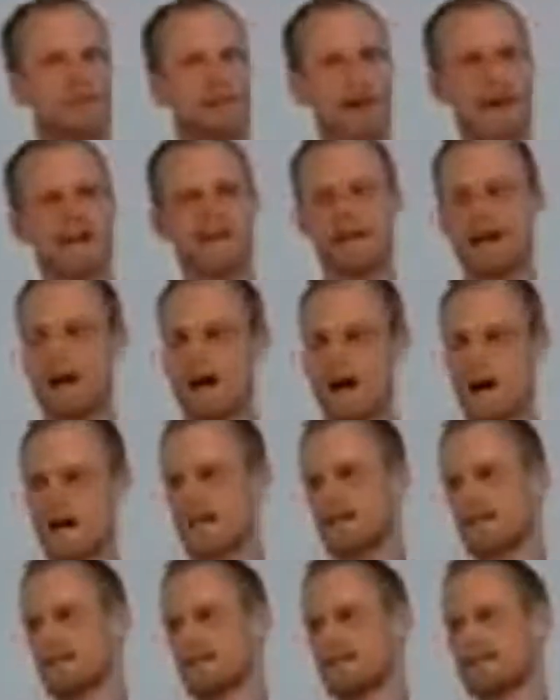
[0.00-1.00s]

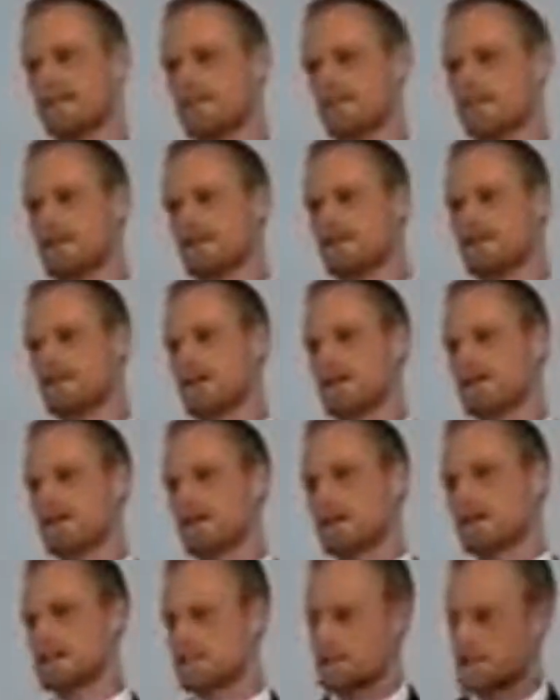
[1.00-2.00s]
mankind
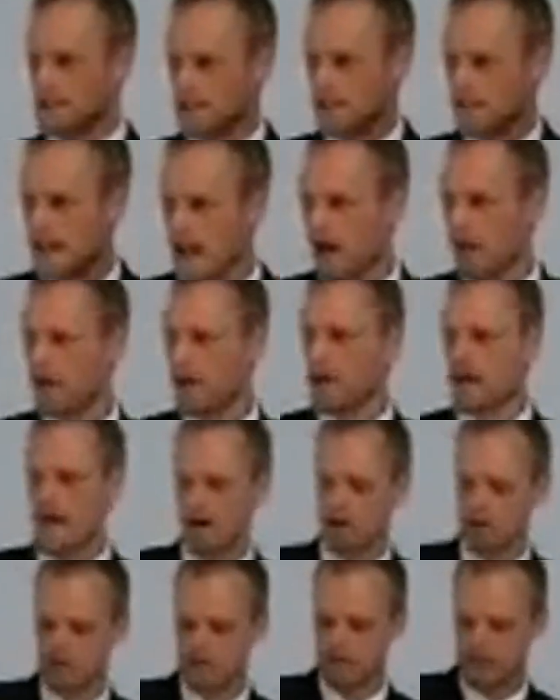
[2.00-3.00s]
is being carried
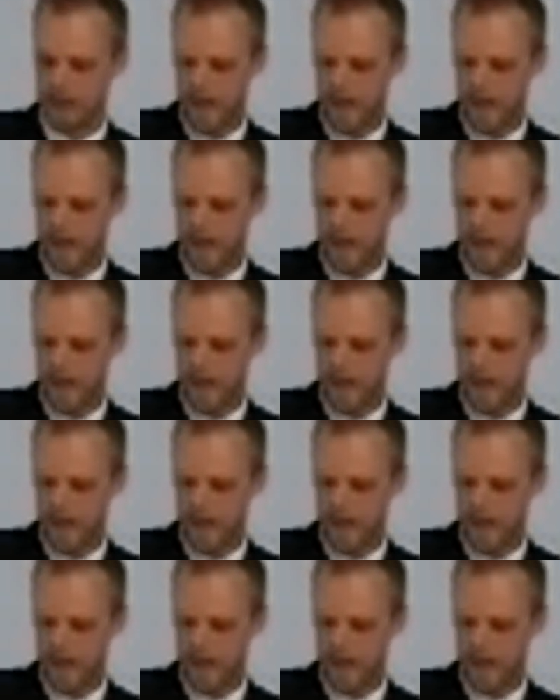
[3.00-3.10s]
out